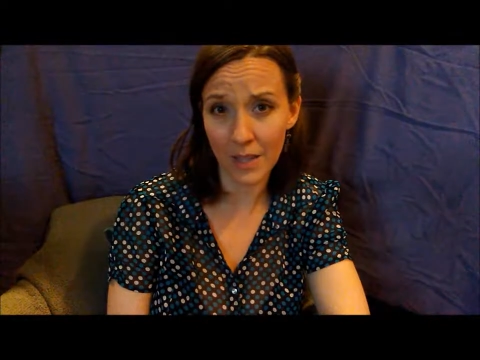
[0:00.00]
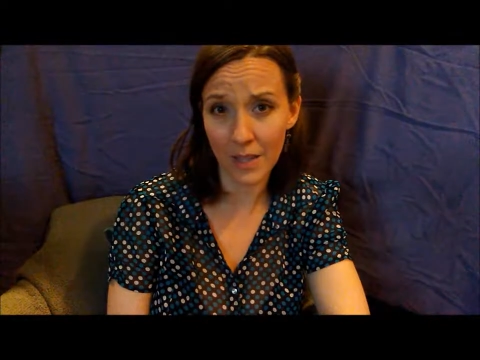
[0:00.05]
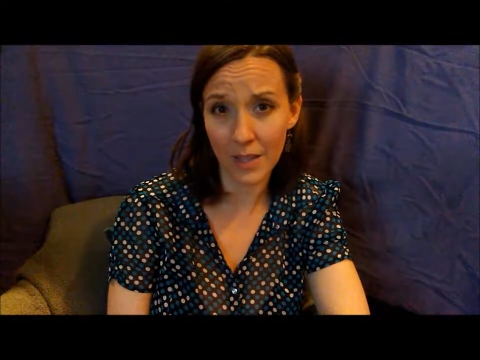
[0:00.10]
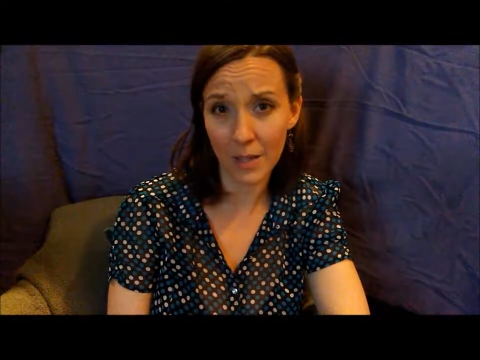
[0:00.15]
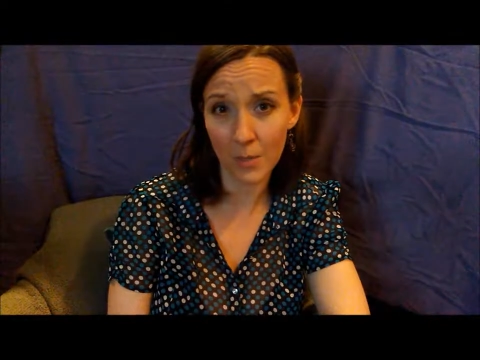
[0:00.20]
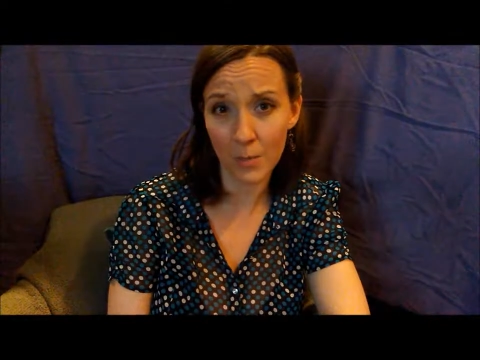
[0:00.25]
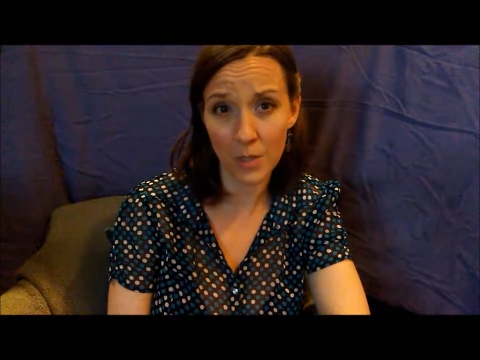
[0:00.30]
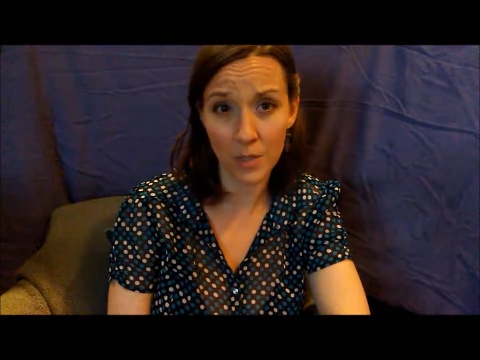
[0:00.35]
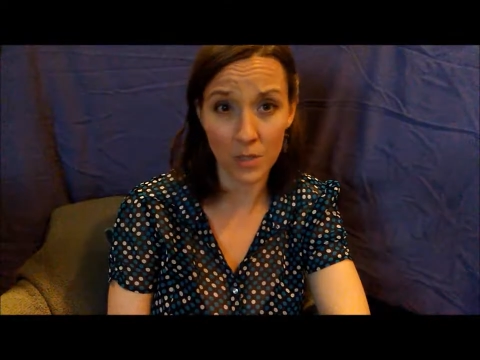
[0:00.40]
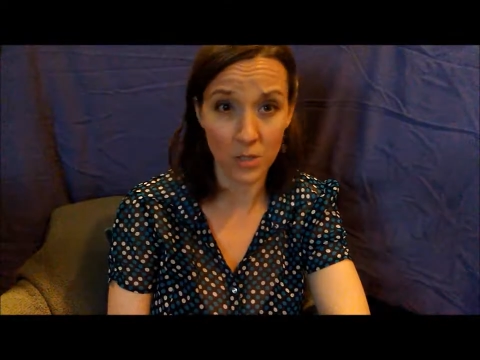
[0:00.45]

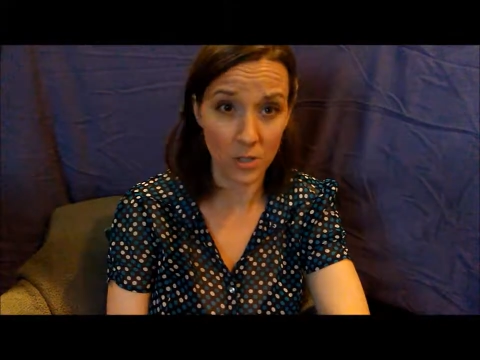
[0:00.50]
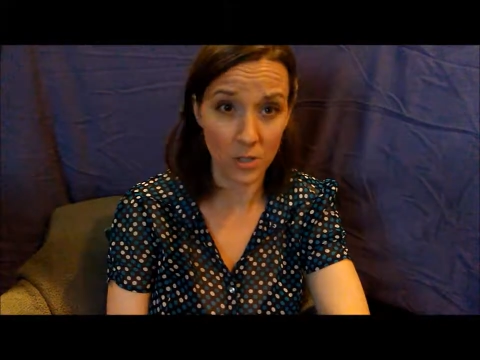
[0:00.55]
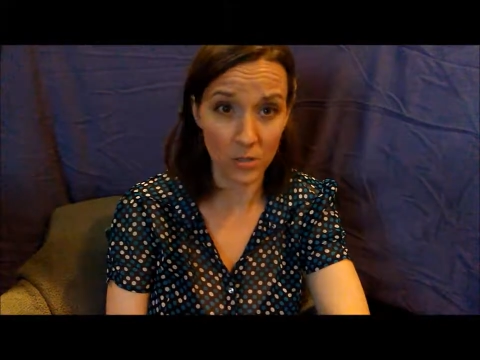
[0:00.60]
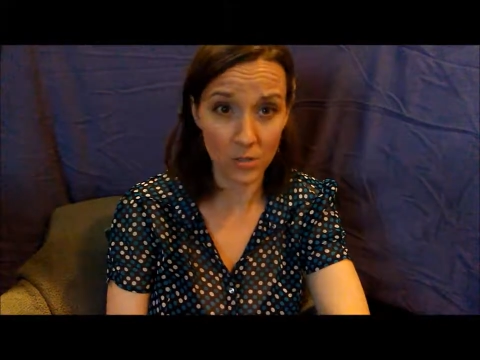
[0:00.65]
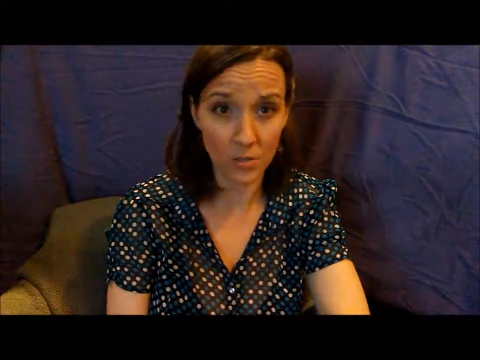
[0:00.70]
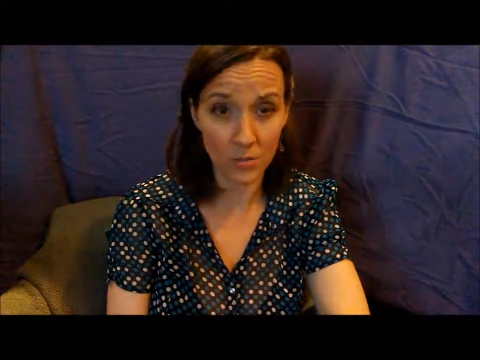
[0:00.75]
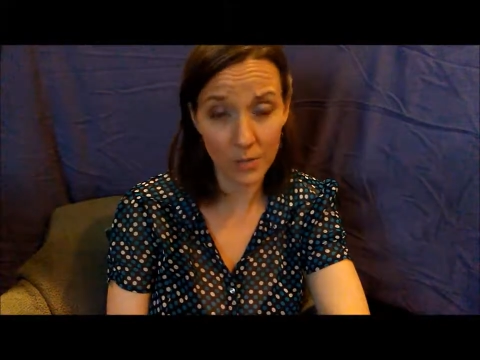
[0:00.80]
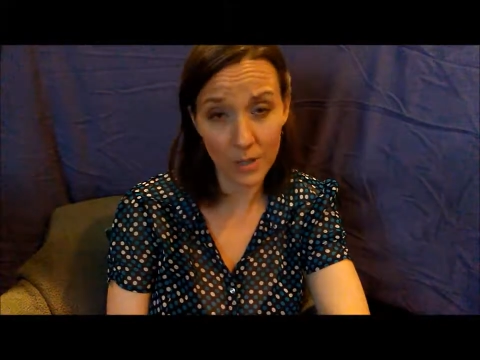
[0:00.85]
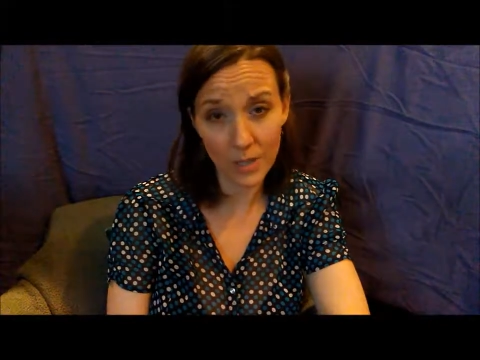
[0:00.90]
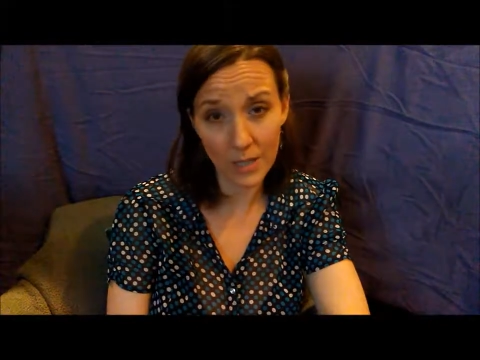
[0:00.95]
them, do
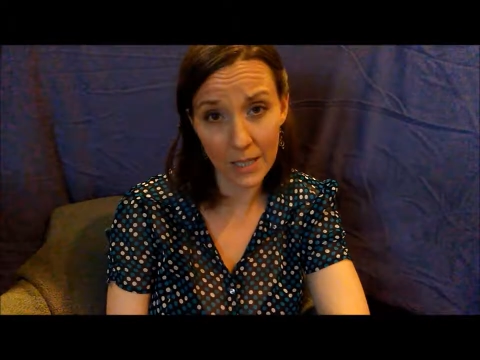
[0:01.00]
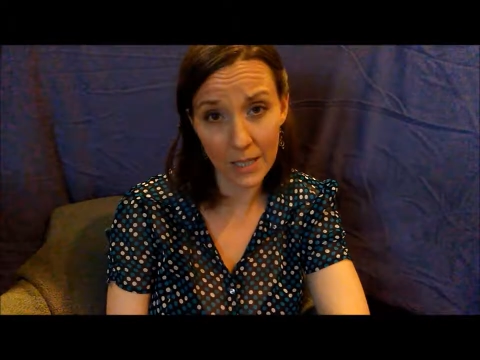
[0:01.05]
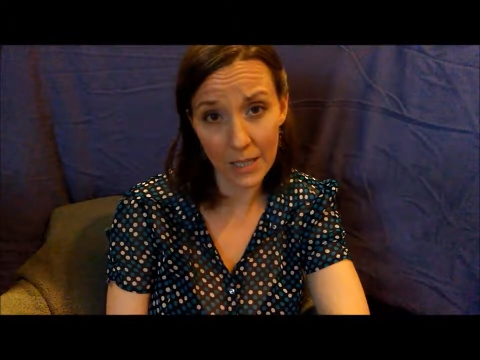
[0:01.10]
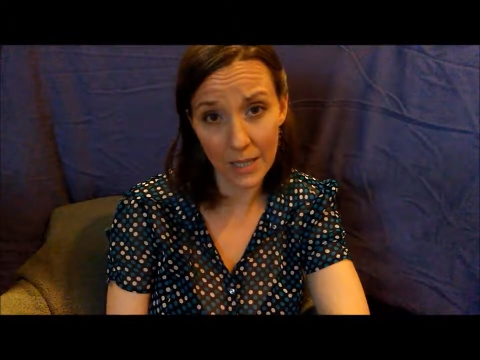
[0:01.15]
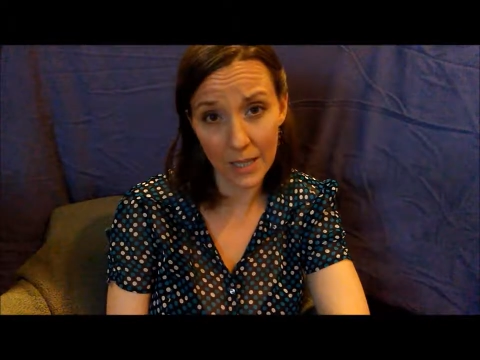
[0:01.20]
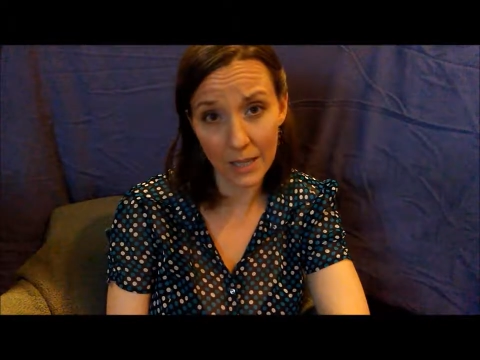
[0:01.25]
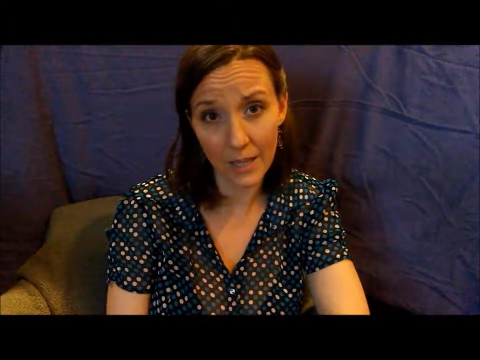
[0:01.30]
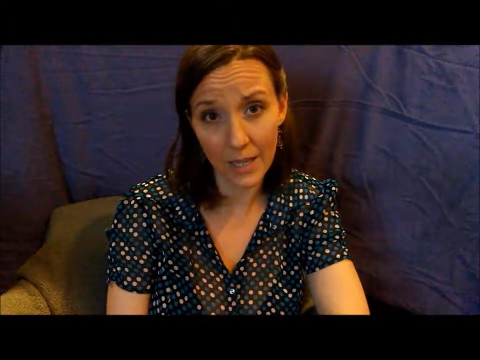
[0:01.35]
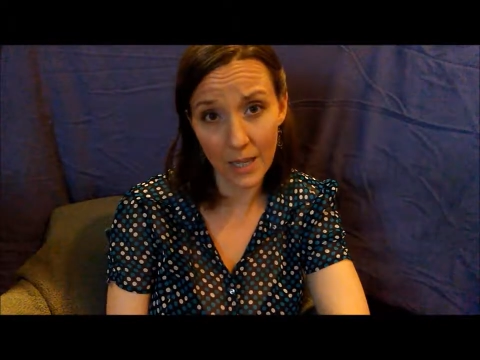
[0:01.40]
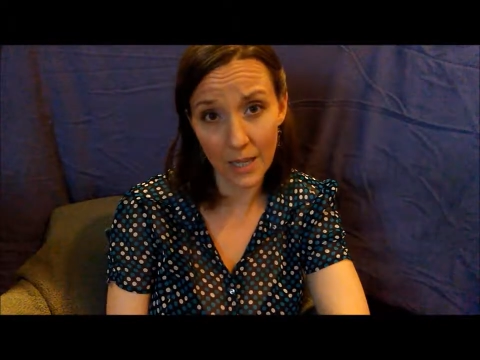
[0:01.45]
you really
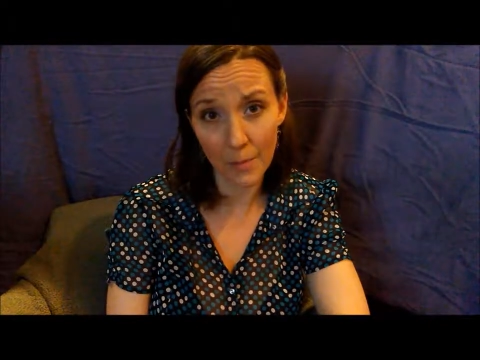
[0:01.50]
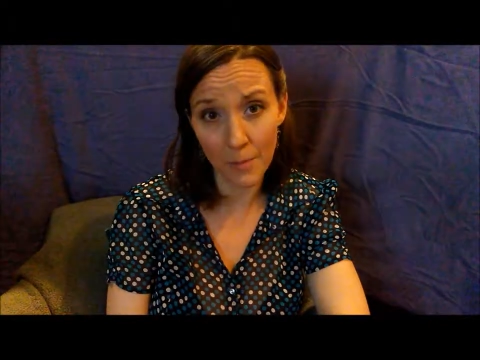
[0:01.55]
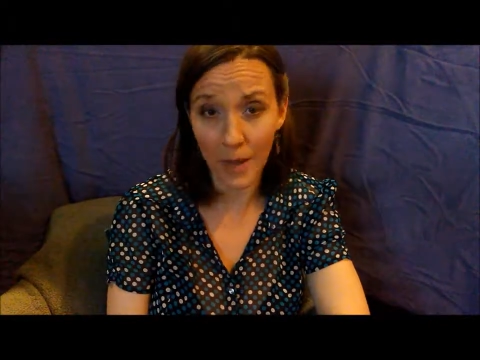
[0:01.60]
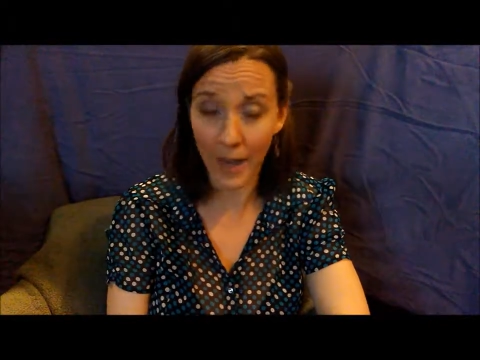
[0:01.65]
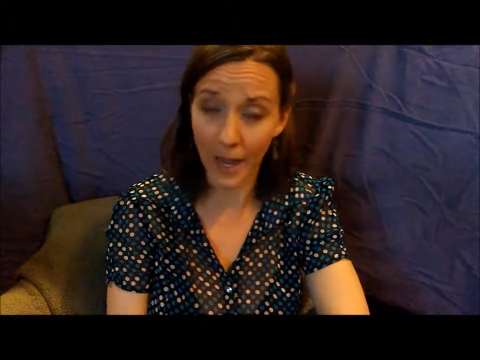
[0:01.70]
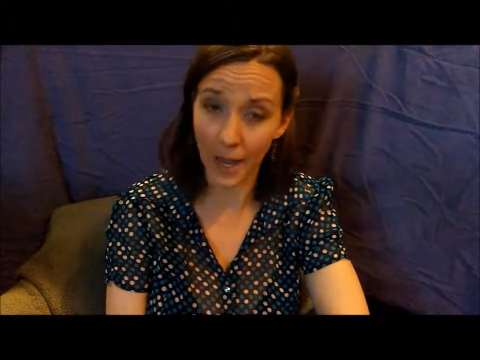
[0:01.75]
need them,